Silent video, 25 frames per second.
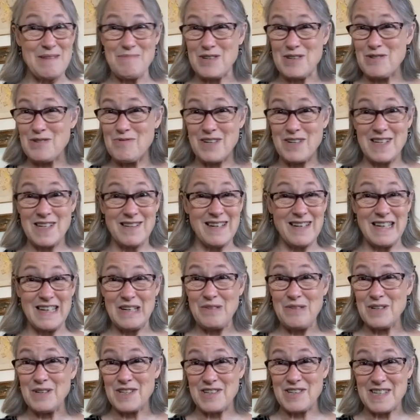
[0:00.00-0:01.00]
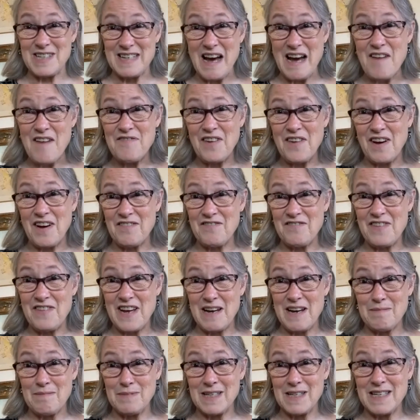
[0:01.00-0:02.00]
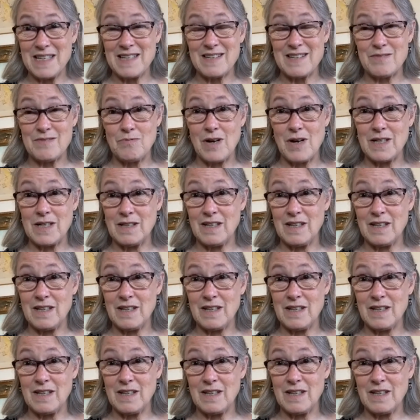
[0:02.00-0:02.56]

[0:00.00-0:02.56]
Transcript: So it's tough on families when,